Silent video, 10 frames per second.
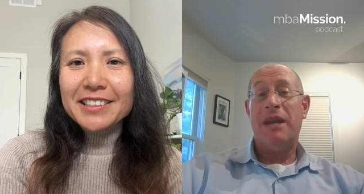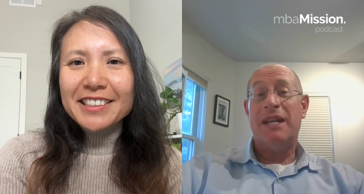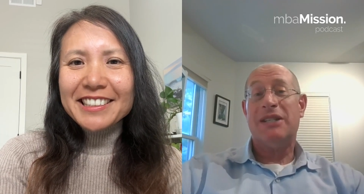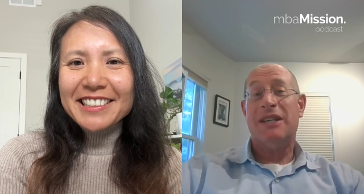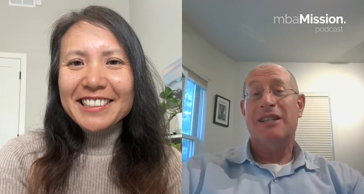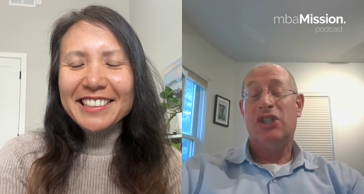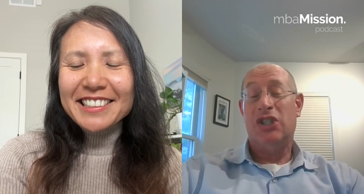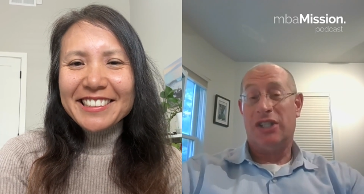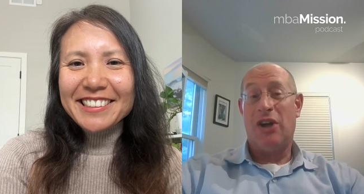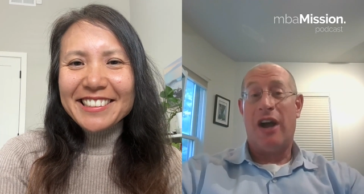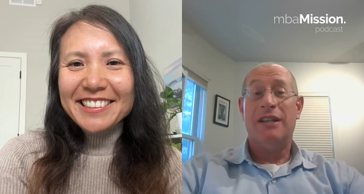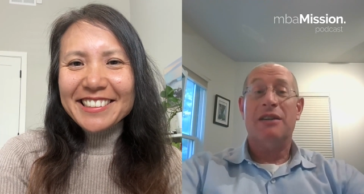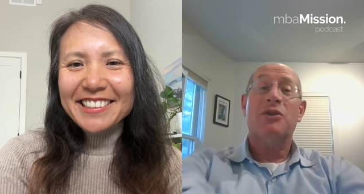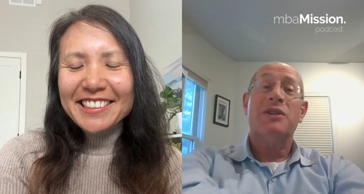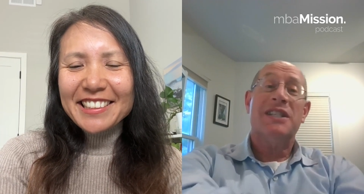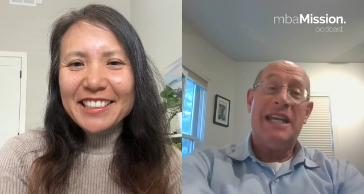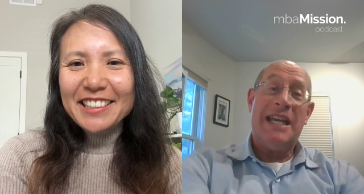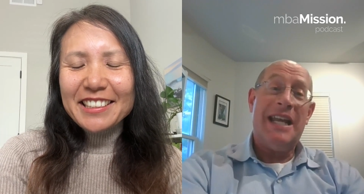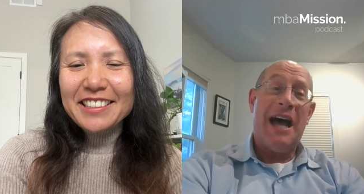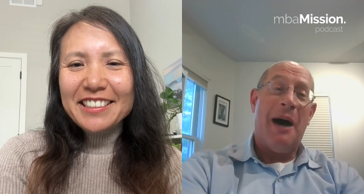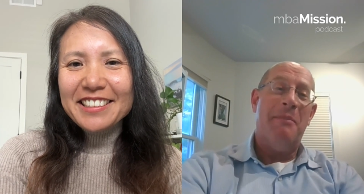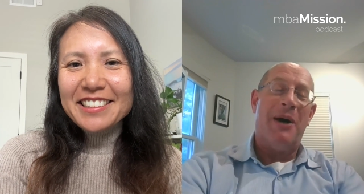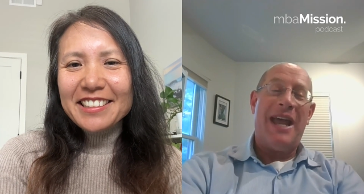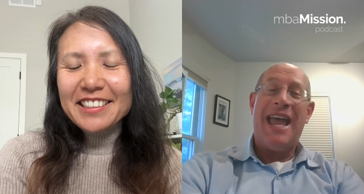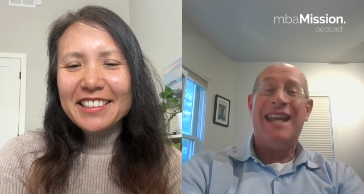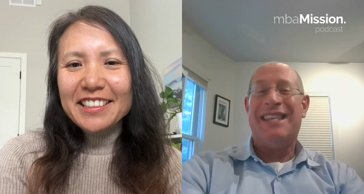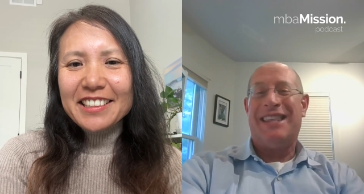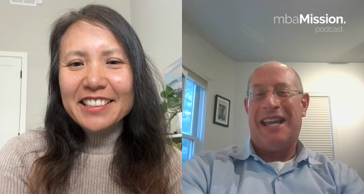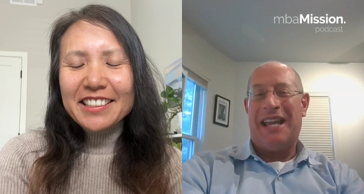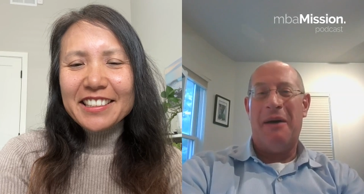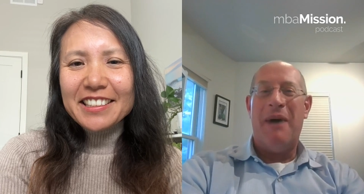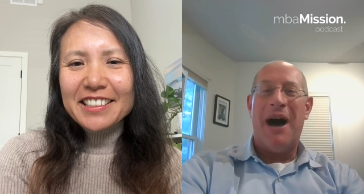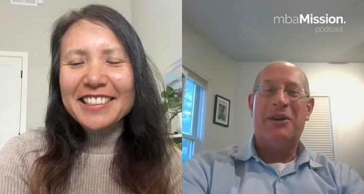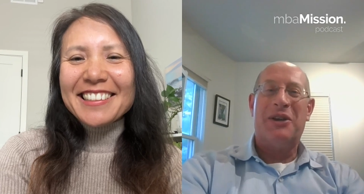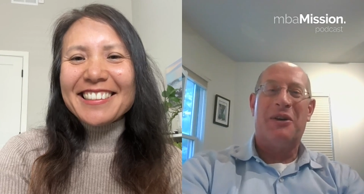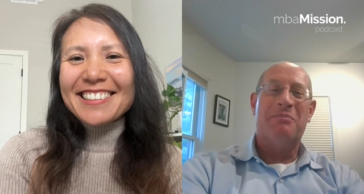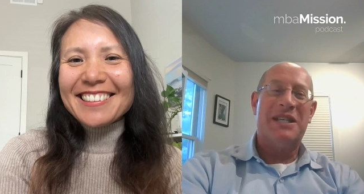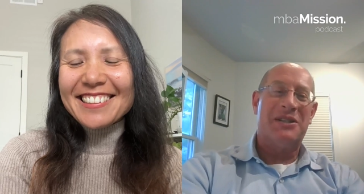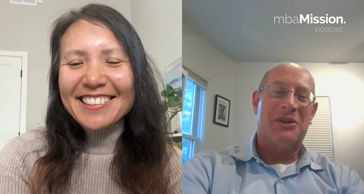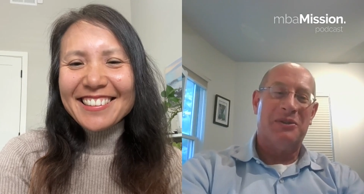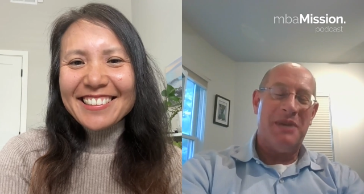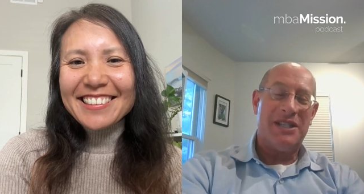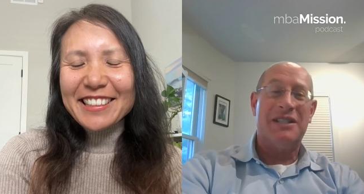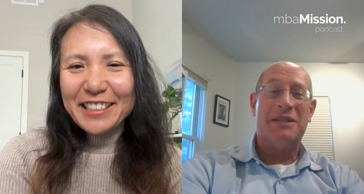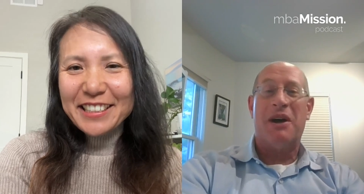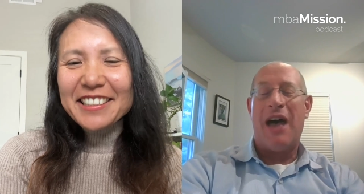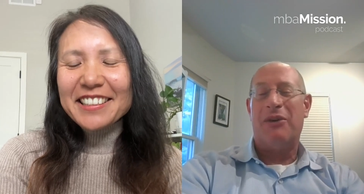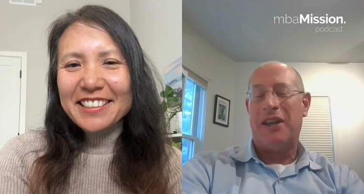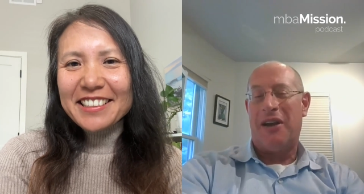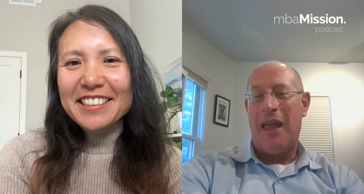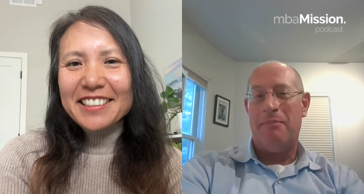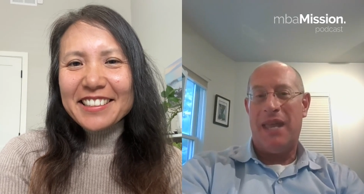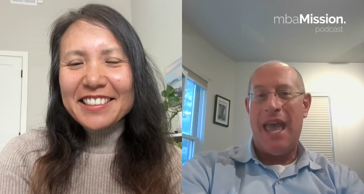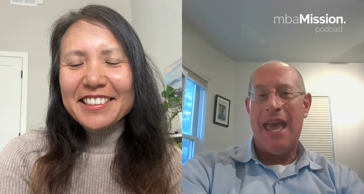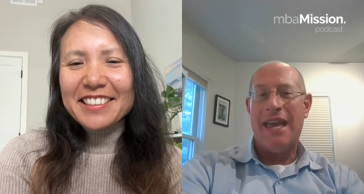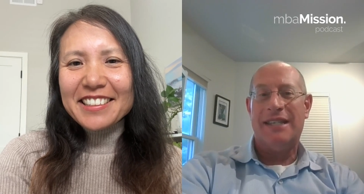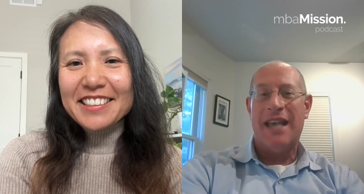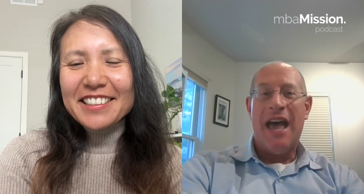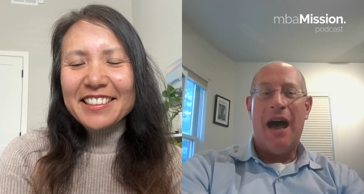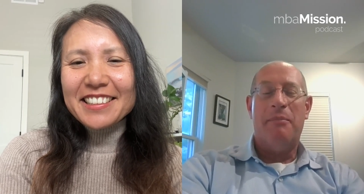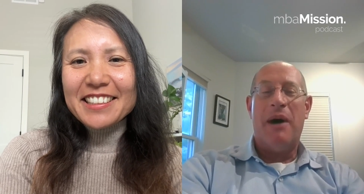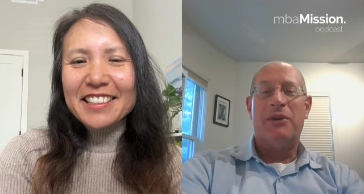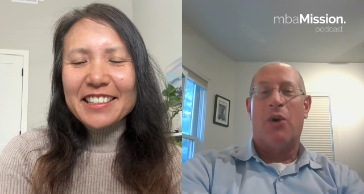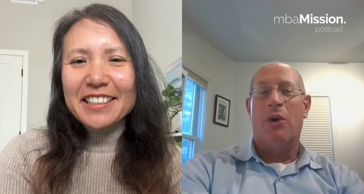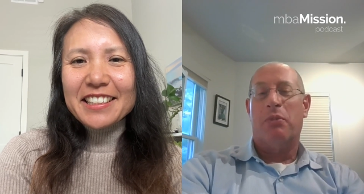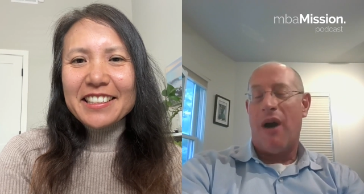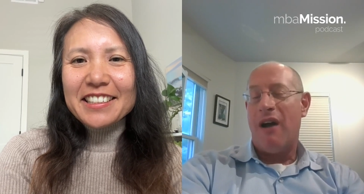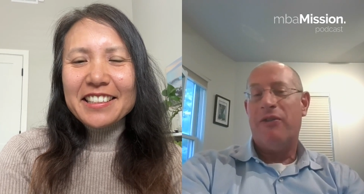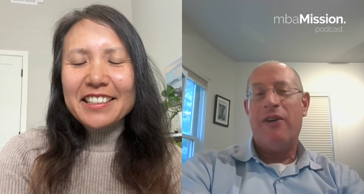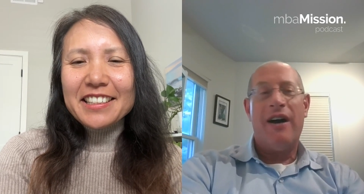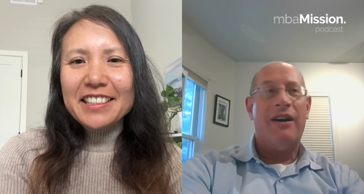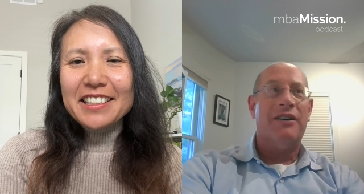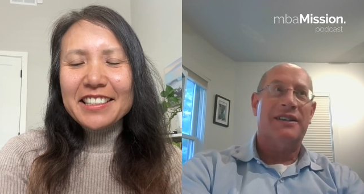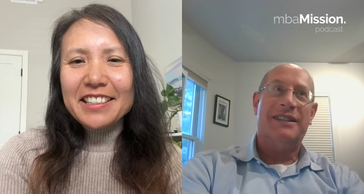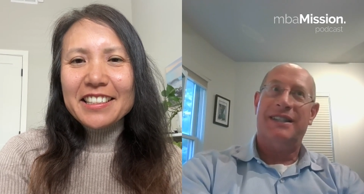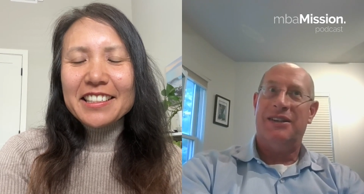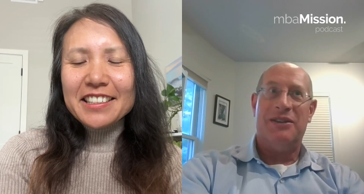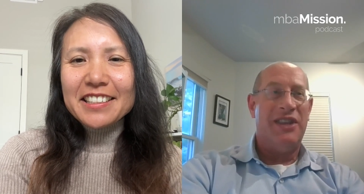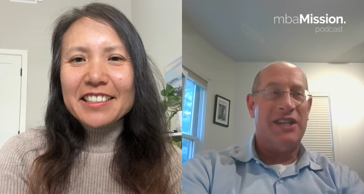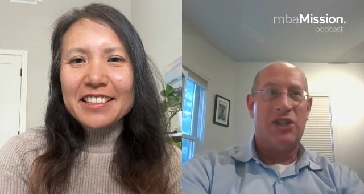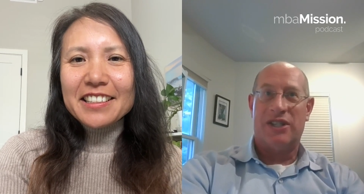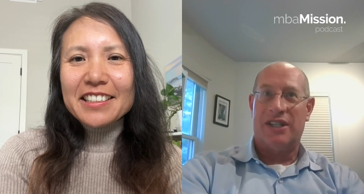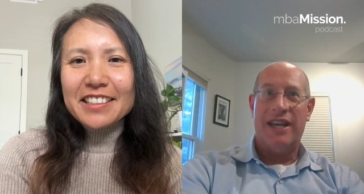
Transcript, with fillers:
Speaker 1: minutes just talking to Christine about anything, about your business school admissions, about healthcare M B As, about your own profile, this year's